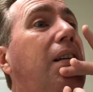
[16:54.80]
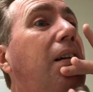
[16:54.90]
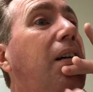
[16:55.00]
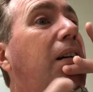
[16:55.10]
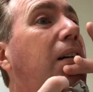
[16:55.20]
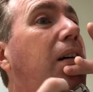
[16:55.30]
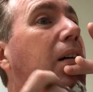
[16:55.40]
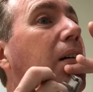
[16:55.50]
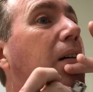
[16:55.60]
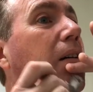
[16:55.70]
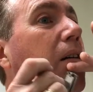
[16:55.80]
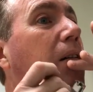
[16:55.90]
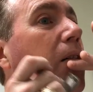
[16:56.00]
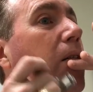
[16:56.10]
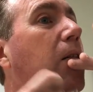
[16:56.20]

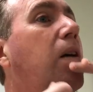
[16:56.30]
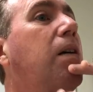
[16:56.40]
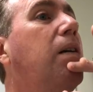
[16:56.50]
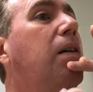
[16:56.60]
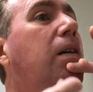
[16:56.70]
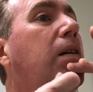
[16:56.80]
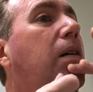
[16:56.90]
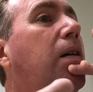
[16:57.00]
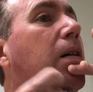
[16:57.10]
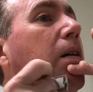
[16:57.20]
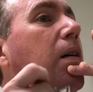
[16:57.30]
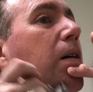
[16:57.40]
Nobody speaks.